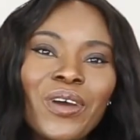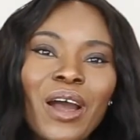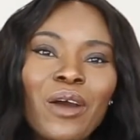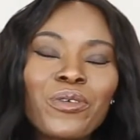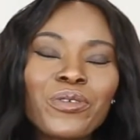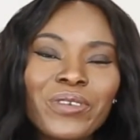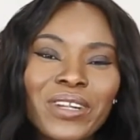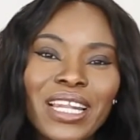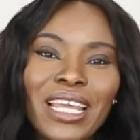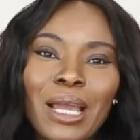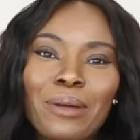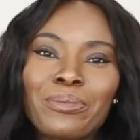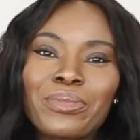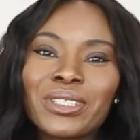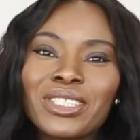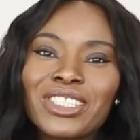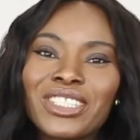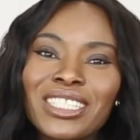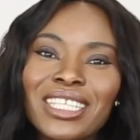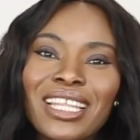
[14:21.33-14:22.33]
I would really
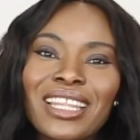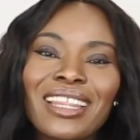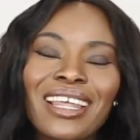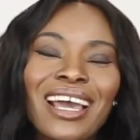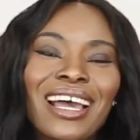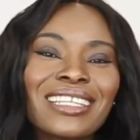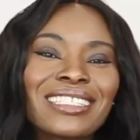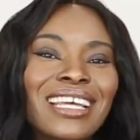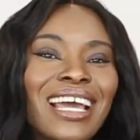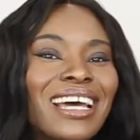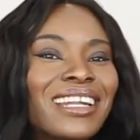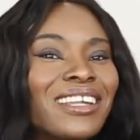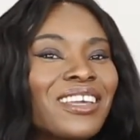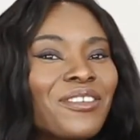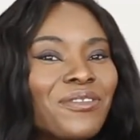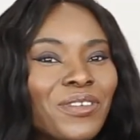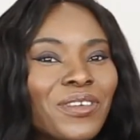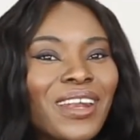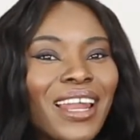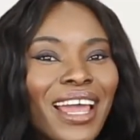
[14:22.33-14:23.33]
appreciate that. And
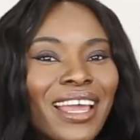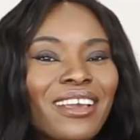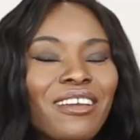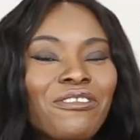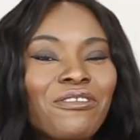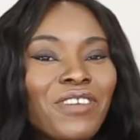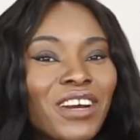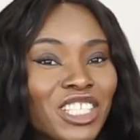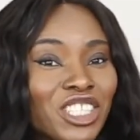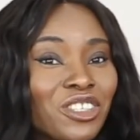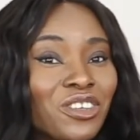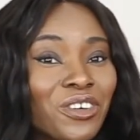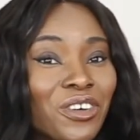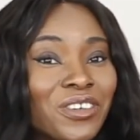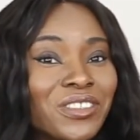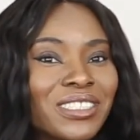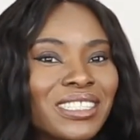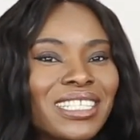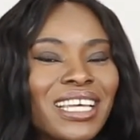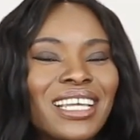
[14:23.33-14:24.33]
if you like fashion
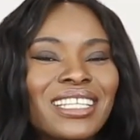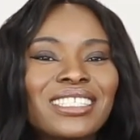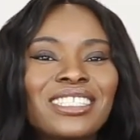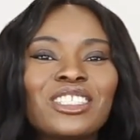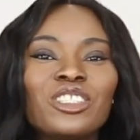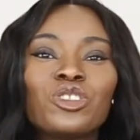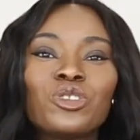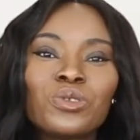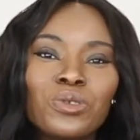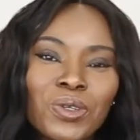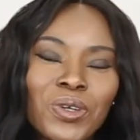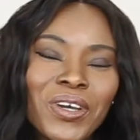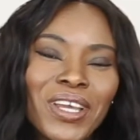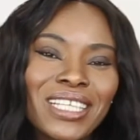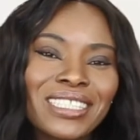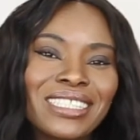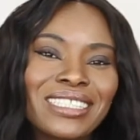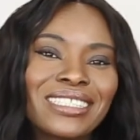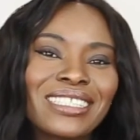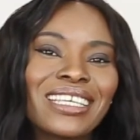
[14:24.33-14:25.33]
content, do not
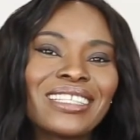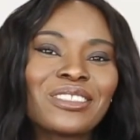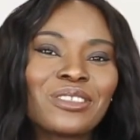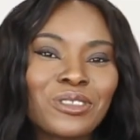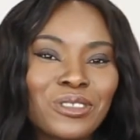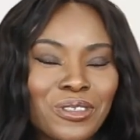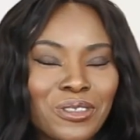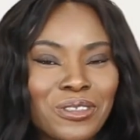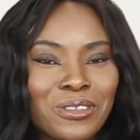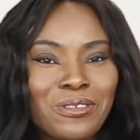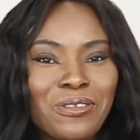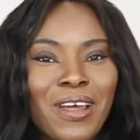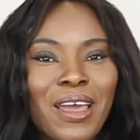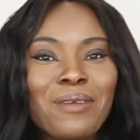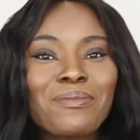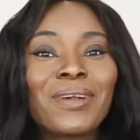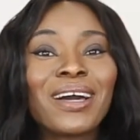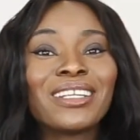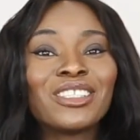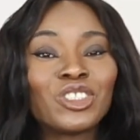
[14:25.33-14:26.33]
hesitate to
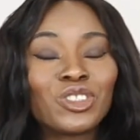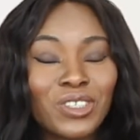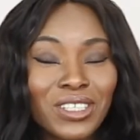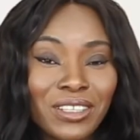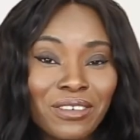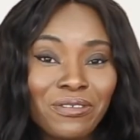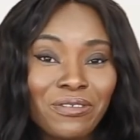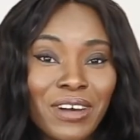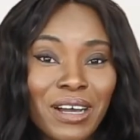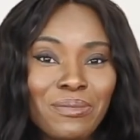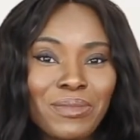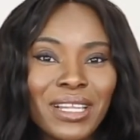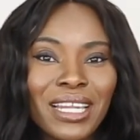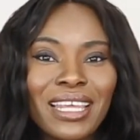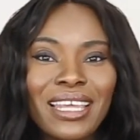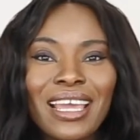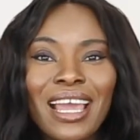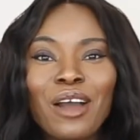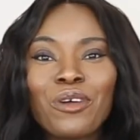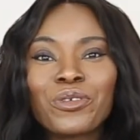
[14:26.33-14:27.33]
subscribe and join the
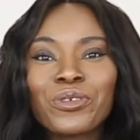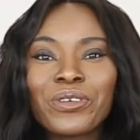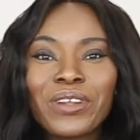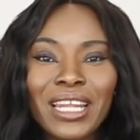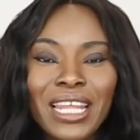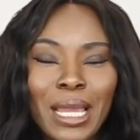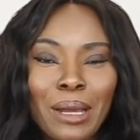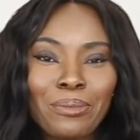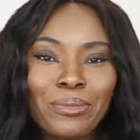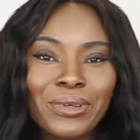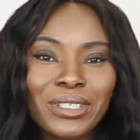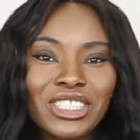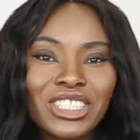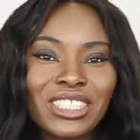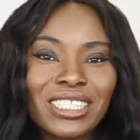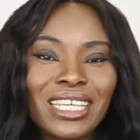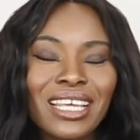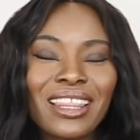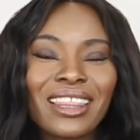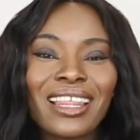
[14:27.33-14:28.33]
family. I would really
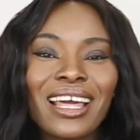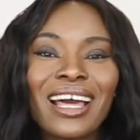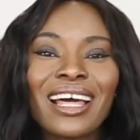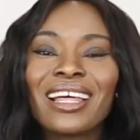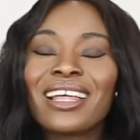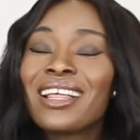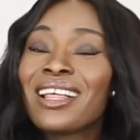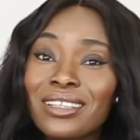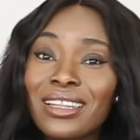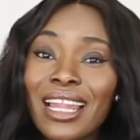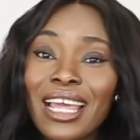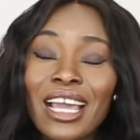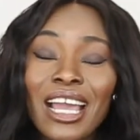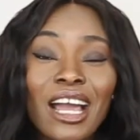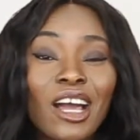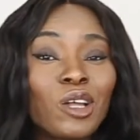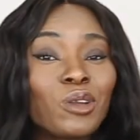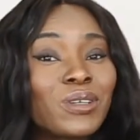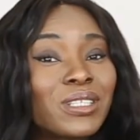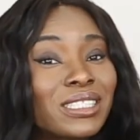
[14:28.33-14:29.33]
appreciate that. Like
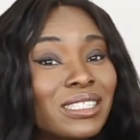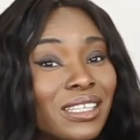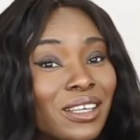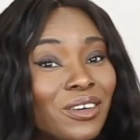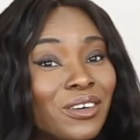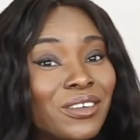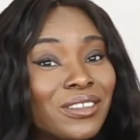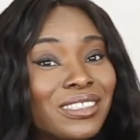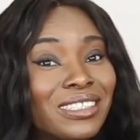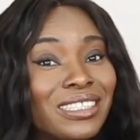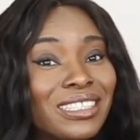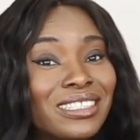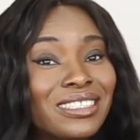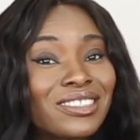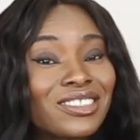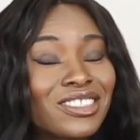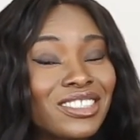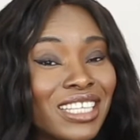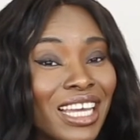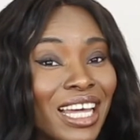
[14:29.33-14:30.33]
I always say on
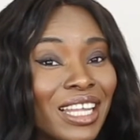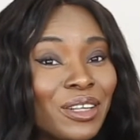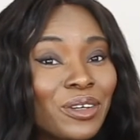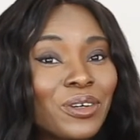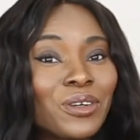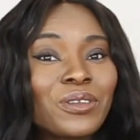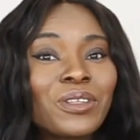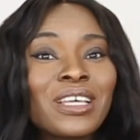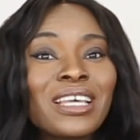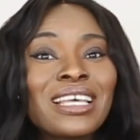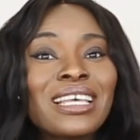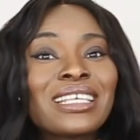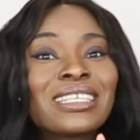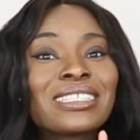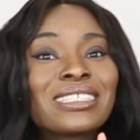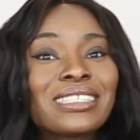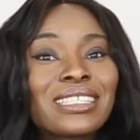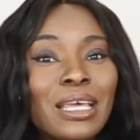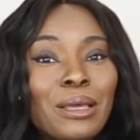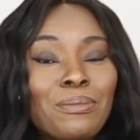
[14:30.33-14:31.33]
this channel,
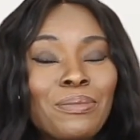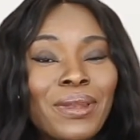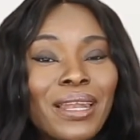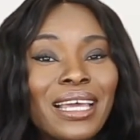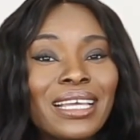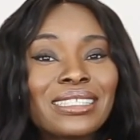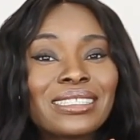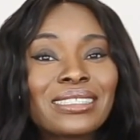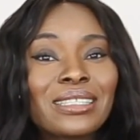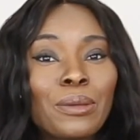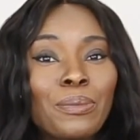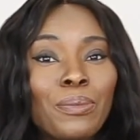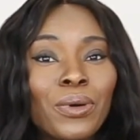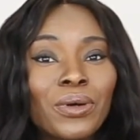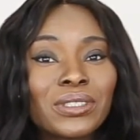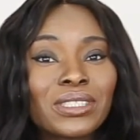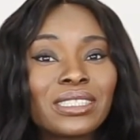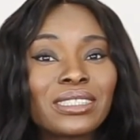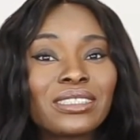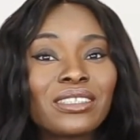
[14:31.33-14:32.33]
stay blessed, stay
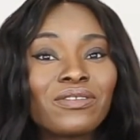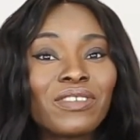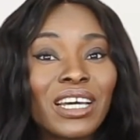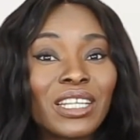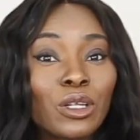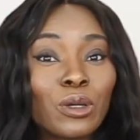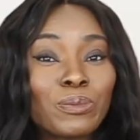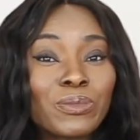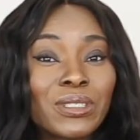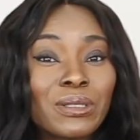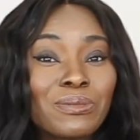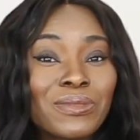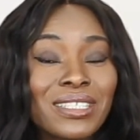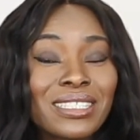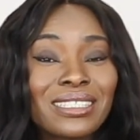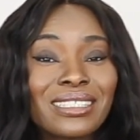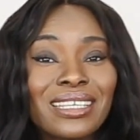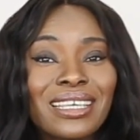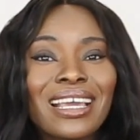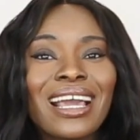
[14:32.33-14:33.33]
positive and
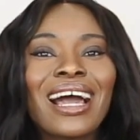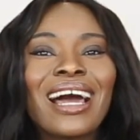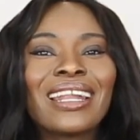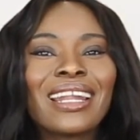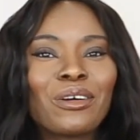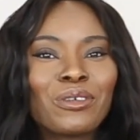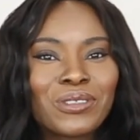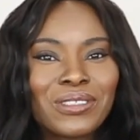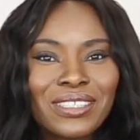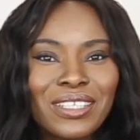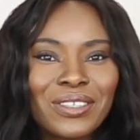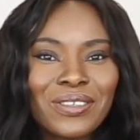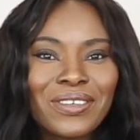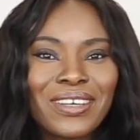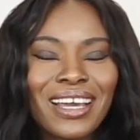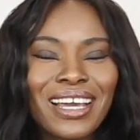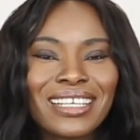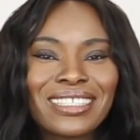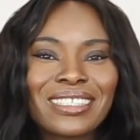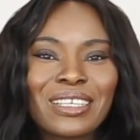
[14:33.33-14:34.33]
optimistic, and I will see you
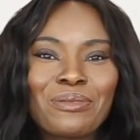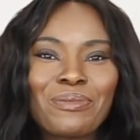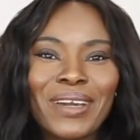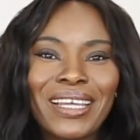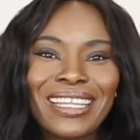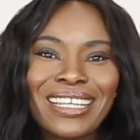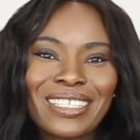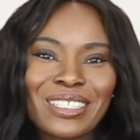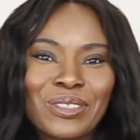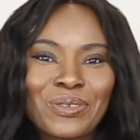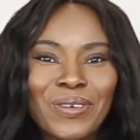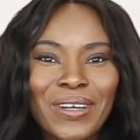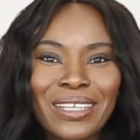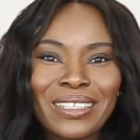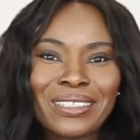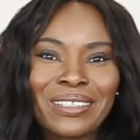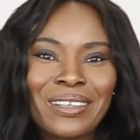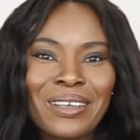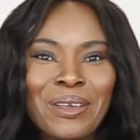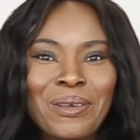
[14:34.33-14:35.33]
guys in my next
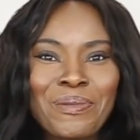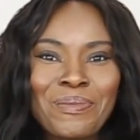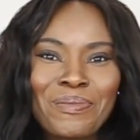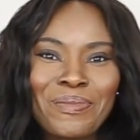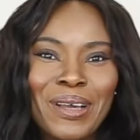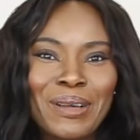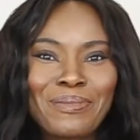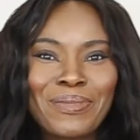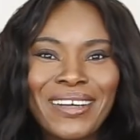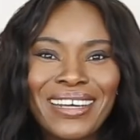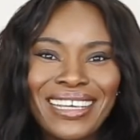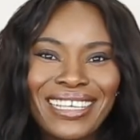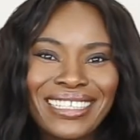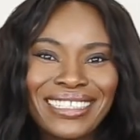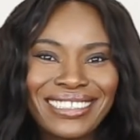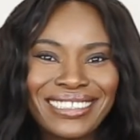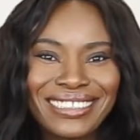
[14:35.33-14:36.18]
one. Bye bye.